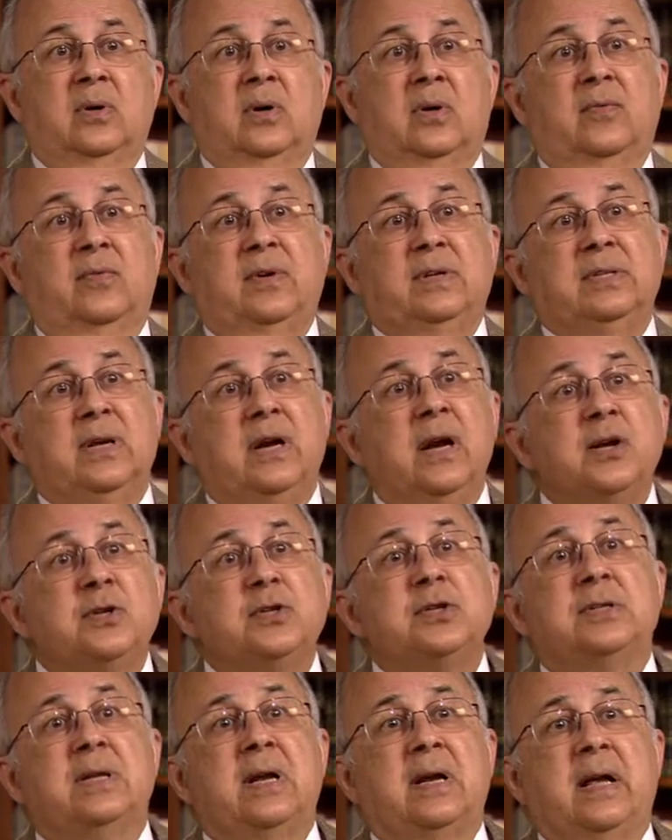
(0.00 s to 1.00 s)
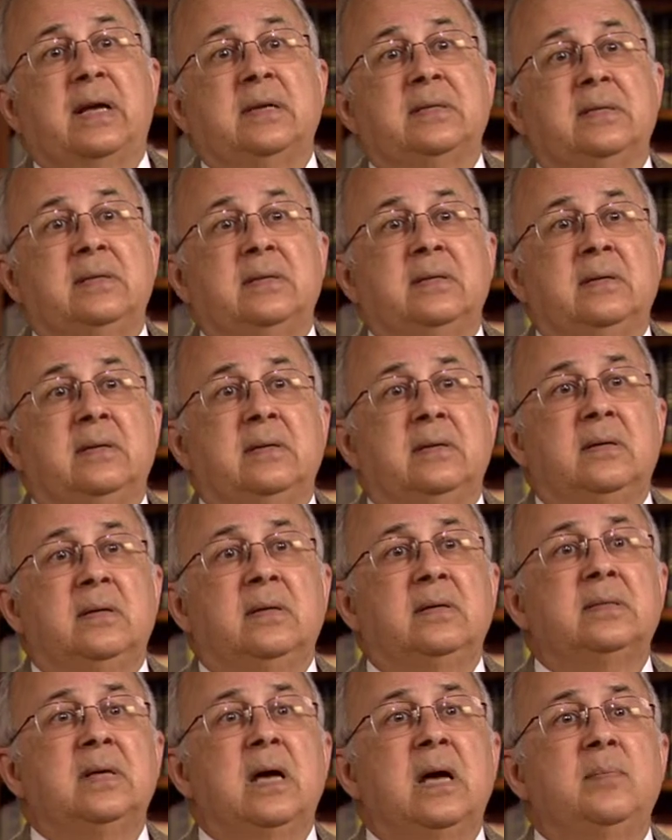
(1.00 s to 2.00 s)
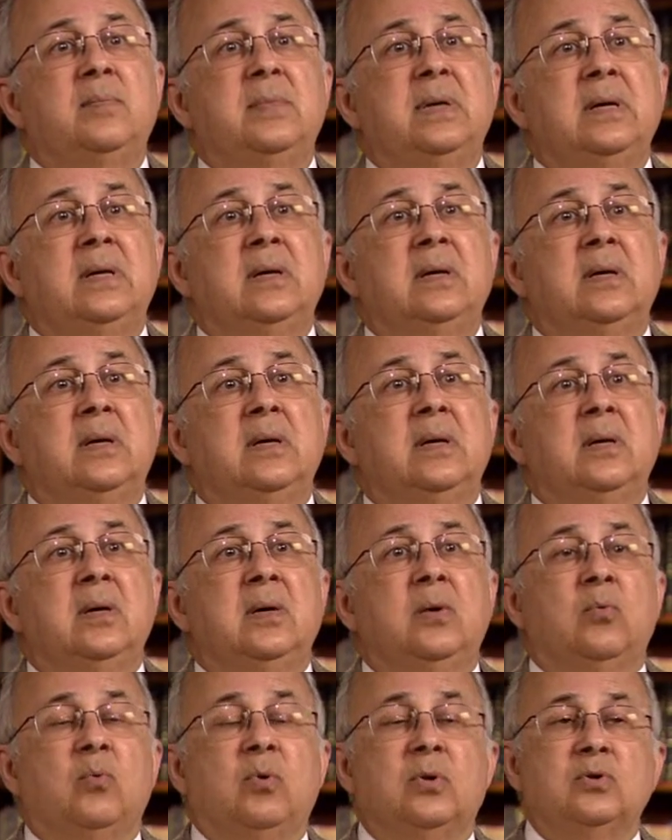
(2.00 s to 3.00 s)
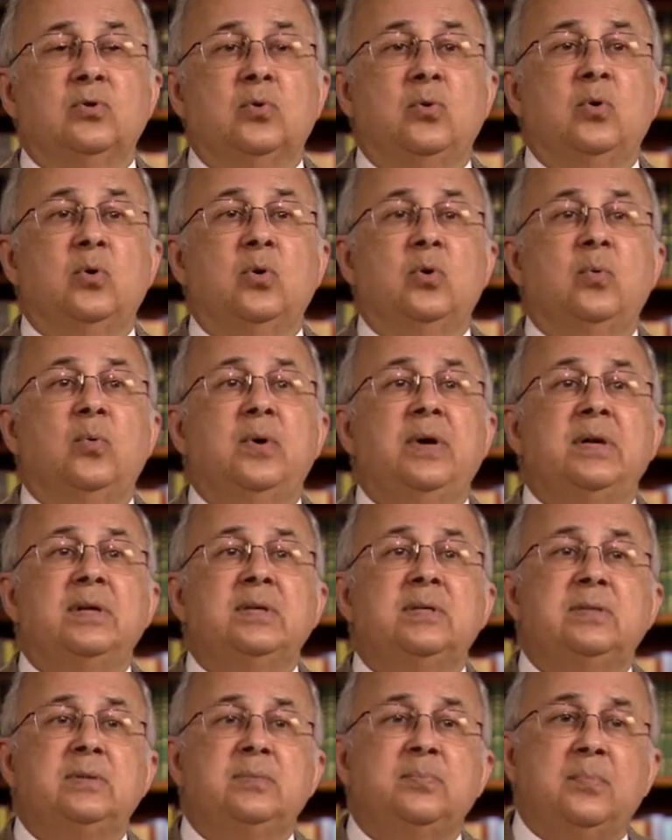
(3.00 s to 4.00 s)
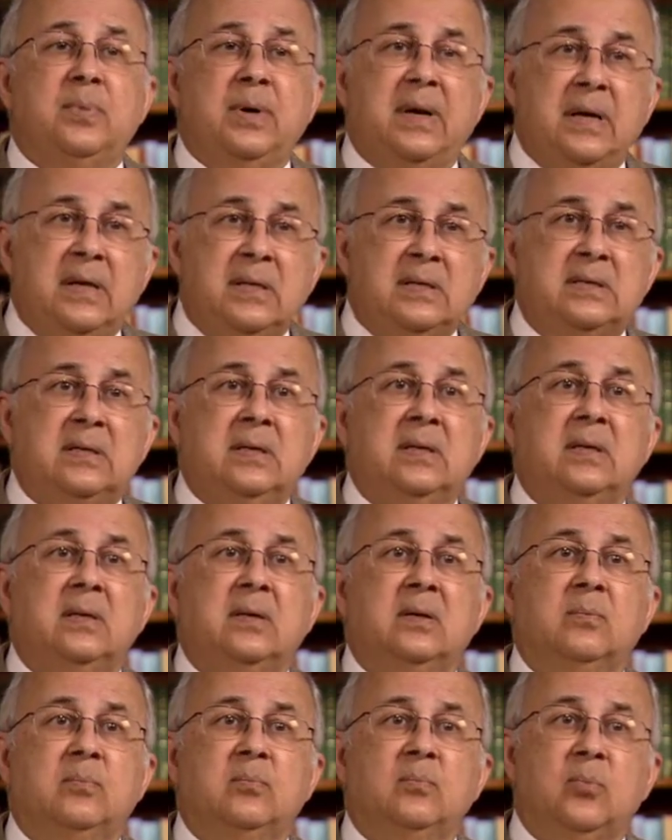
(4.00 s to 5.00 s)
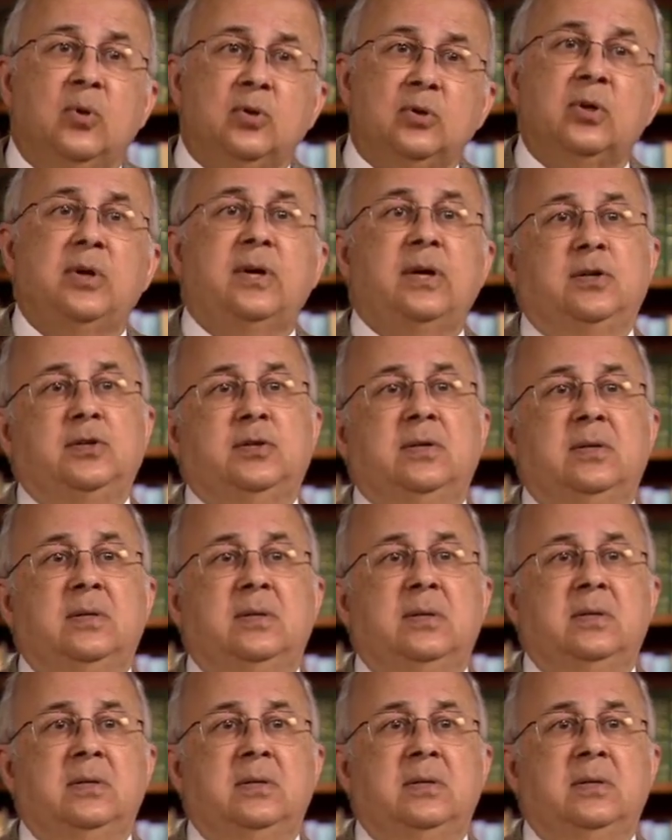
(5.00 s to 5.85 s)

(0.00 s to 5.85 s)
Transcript: of his religious legacy, Nizami was always praising moderation